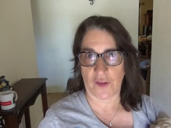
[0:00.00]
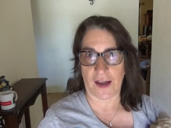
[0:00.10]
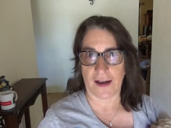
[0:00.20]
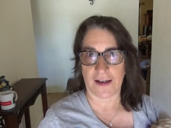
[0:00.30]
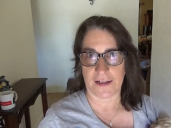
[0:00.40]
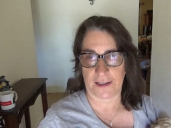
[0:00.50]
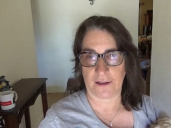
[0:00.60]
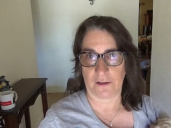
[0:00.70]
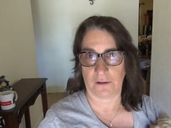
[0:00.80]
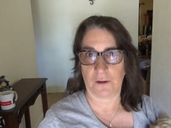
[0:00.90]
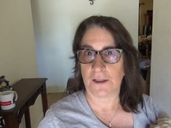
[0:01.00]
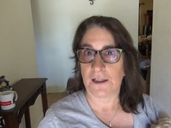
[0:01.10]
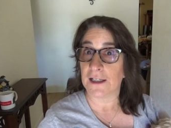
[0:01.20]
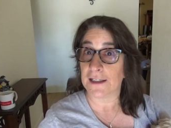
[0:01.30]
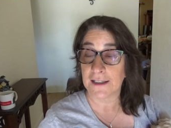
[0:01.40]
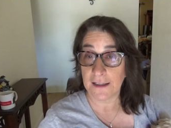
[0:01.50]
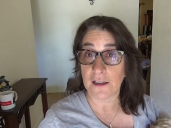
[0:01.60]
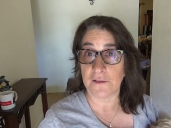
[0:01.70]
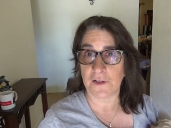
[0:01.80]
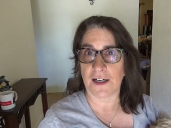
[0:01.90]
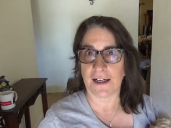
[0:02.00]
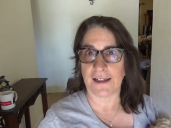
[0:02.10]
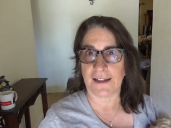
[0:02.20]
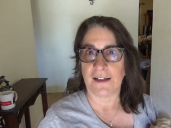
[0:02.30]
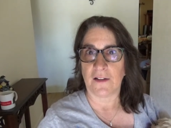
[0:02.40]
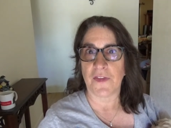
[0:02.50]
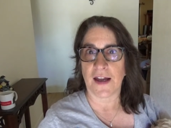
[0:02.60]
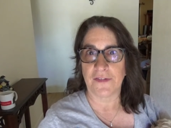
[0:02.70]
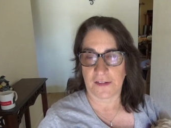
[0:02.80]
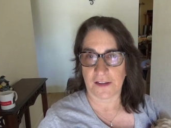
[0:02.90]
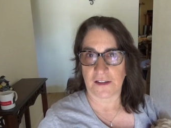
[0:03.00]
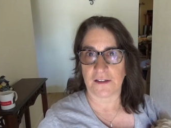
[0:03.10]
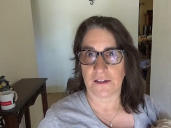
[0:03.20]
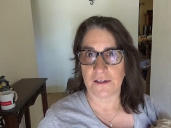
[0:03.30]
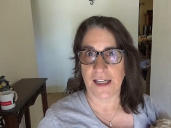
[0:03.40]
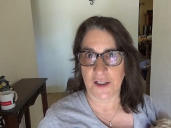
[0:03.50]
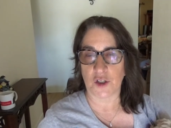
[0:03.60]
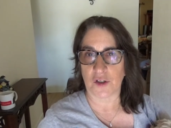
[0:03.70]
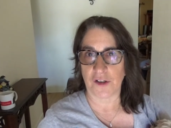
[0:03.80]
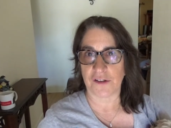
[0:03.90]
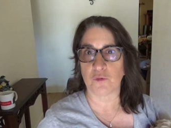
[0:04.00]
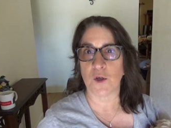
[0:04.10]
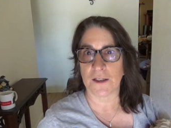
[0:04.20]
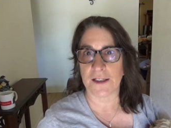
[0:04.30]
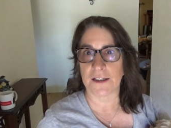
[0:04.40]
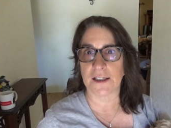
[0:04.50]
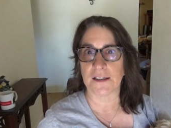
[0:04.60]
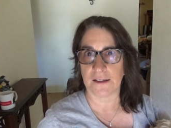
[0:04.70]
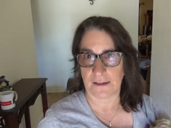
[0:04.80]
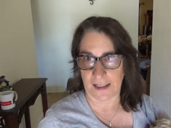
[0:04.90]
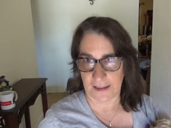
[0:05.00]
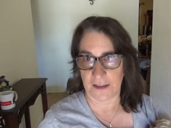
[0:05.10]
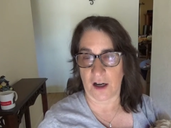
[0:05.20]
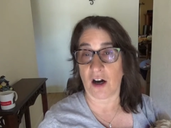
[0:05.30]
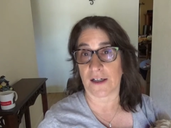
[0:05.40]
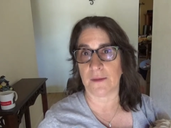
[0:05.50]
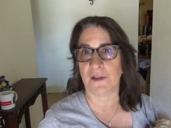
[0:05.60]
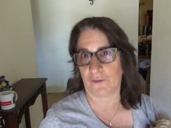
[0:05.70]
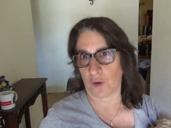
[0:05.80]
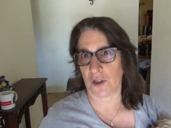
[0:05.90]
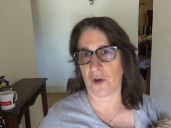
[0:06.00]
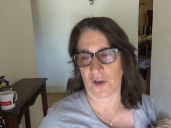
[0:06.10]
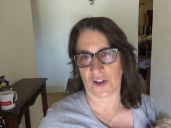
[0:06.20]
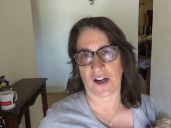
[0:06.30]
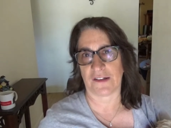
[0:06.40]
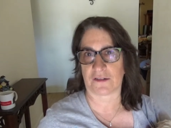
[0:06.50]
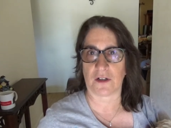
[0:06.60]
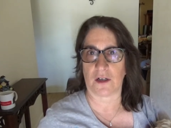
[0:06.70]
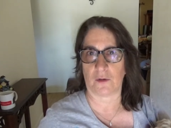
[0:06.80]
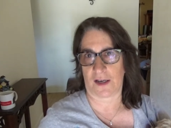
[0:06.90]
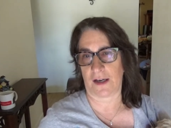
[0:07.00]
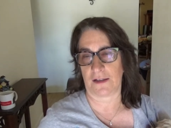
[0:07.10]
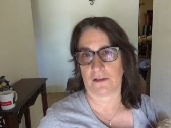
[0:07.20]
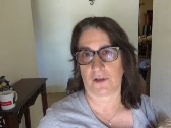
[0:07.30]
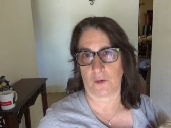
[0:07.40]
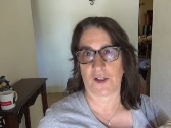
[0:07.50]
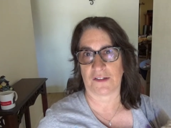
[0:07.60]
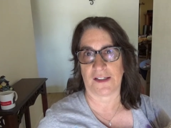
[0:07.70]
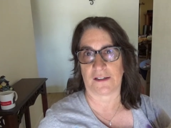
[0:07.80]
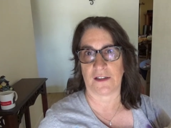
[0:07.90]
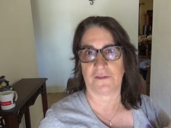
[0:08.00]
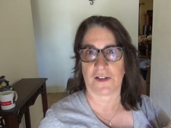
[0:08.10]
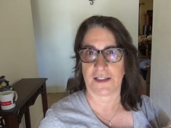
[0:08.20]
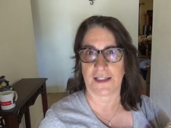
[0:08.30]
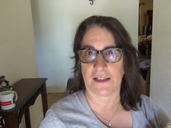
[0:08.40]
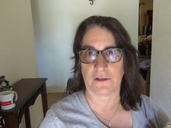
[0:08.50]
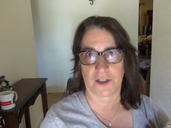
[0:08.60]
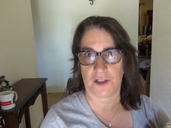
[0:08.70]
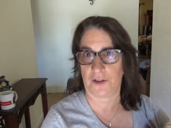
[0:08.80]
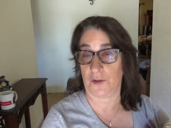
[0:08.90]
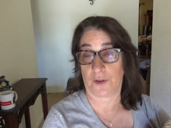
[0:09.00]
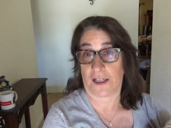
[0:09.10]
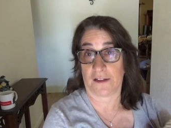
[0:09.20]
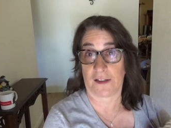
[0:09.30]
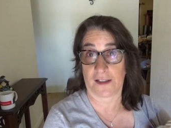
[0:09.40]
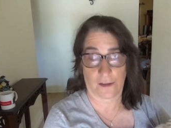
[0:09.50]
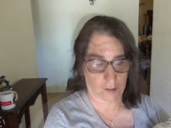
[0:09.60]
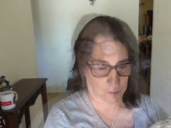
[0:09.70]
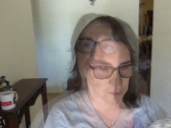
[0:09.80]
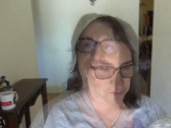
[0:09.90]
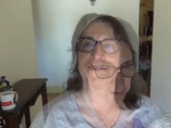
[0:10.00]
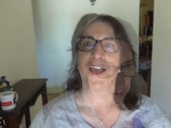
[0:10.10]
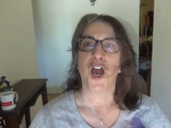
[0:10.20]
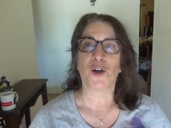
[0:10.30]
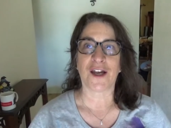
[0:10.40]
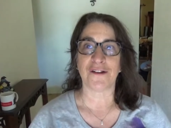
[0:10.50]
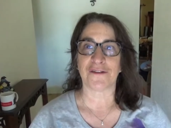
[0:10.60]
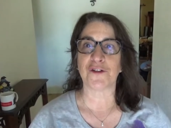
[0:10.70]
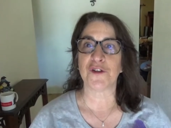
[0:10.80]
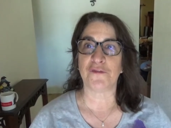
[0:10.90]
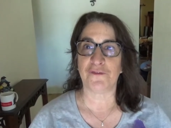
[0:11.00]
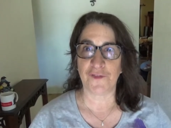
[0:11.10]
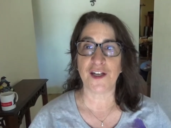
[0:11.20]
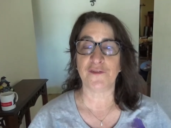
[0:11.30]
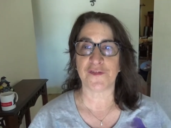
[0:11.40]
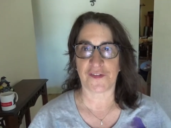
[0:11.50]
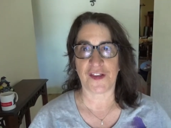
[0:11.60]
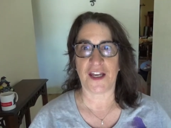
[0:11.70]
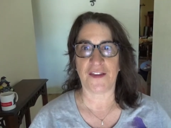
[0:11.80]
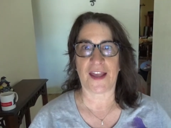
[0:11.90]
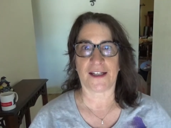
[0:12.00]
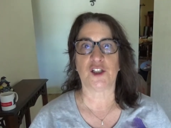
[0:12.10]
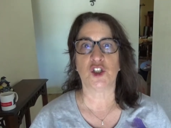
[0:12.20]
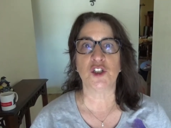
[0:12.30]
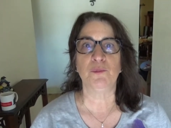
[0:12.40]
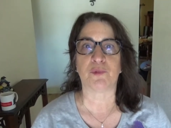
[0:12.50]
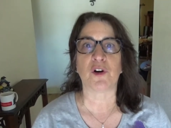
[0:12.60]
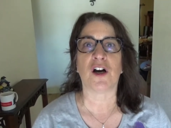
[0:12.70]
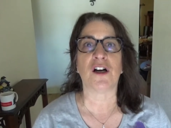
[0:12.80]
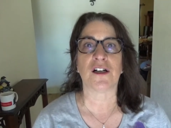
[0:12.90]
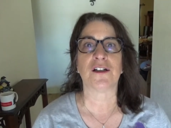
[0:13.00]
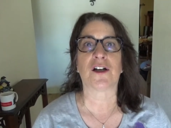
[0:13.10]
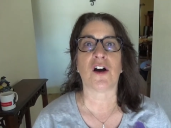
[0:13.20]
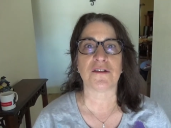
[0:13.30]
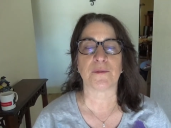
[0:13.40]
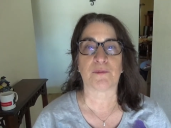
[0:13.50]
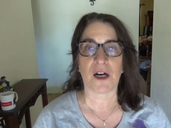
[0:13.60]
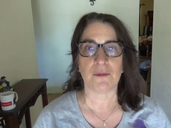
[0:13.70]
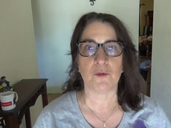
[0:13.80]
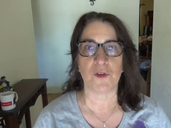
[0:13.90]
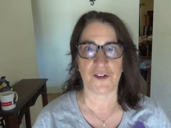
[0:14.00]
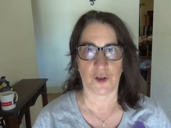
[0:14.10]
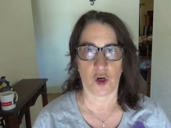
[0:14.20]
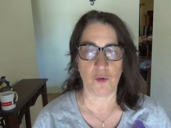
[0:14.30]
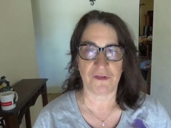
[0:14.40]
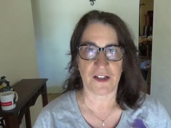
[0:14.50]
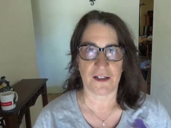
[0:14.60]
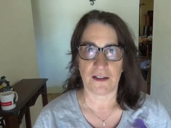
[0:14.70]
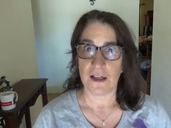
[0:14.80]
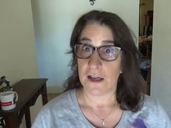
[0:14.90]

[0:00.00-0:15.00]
that you uh, clarify that the lender is willing to lend on it before you go under escrow, and then three weeks later you find find out you, you can't get a loan. So okay, so the fifth thing that could pro- cause a problem with your home sale